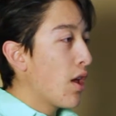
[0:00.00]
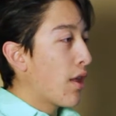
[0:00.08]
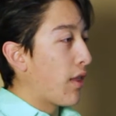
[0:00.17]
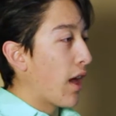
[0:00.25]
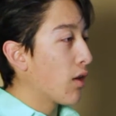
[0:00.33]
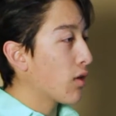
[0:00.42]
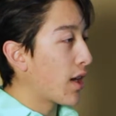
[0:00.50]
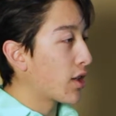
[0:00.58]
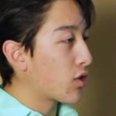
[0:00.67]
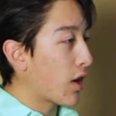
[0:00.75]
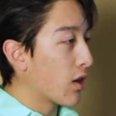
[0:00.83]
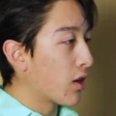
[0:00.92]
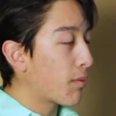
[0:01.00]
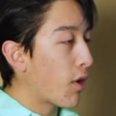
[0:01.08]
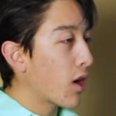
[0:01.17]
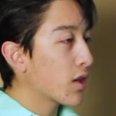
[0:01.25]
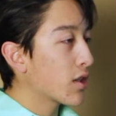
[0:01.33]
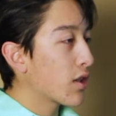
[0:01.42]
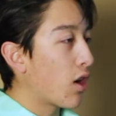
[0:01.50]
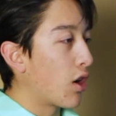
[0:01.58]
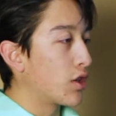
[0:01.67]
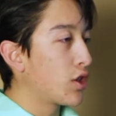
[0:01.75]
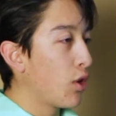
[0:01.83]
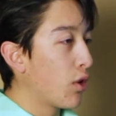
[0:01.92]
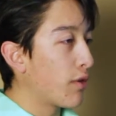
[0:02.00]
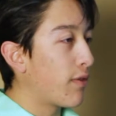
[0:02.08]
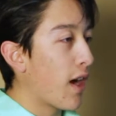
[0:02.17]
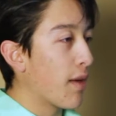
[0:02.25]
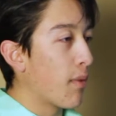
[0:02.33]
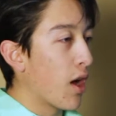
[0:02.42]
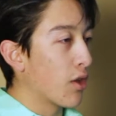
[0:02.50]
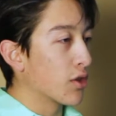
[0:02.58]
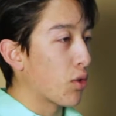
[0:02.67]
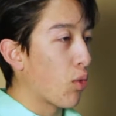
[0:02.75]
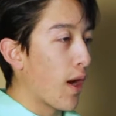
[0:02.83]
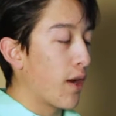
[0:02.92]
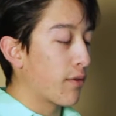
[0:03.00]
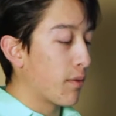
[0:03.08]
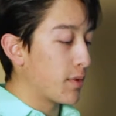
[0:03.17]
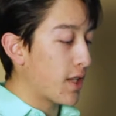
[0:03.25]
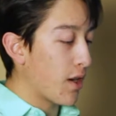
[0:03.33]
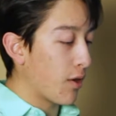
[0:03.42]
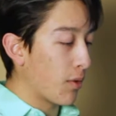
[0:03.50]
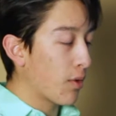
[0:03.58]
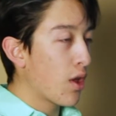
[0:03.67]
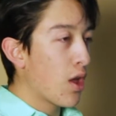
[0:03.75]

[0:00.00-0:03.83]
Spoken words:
The outlying trailer parks are 2 to 5 miles away from town,